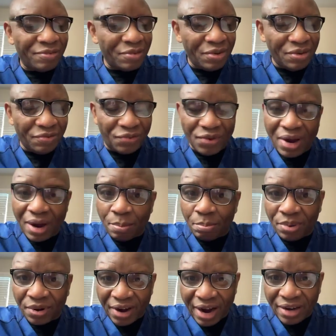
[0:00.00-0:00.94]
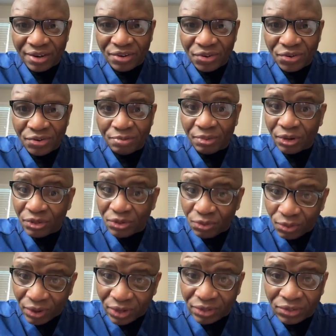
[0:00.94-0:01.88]
even if you are brand new but
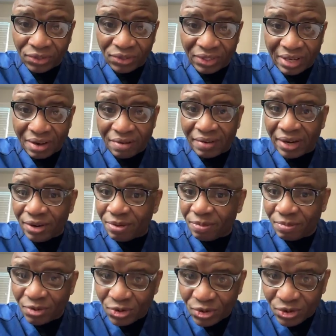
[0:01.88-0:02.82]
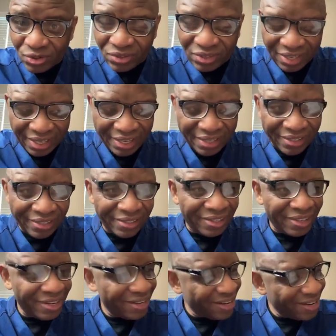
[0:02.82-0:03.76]
you want to develop new
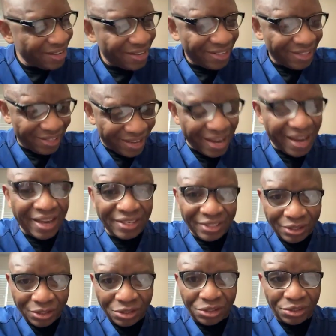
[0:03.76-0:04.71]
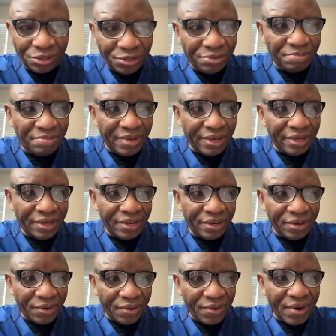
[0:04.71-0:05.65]
skills, then you should be in
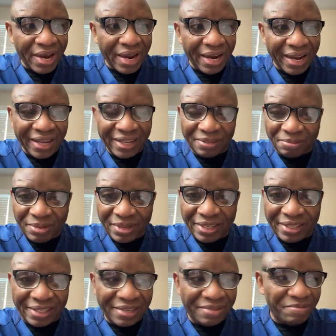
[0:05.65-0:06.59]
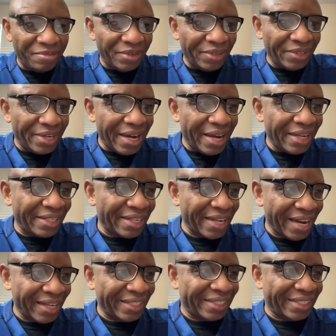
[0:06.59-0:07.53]
the OLSP
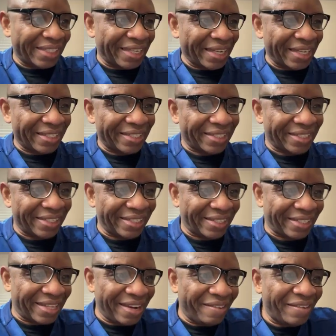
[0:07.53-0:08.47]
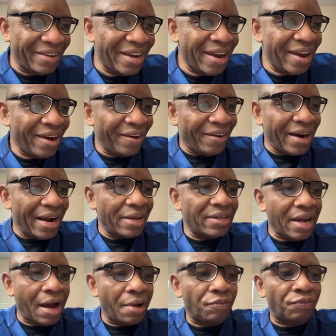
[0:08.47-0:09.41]
TeamBuilders high ticket system. All
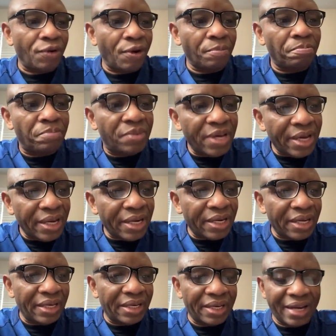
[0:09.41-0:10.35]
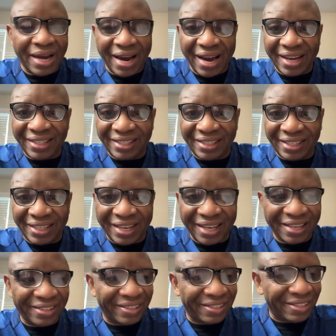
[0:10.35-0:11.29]
right, now for being in the high
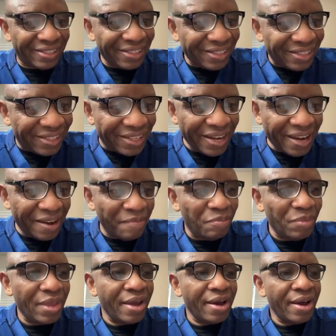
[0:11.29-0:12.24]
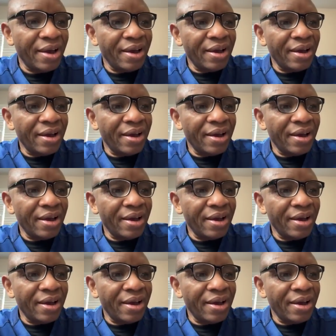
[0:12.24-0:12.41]
ticket system,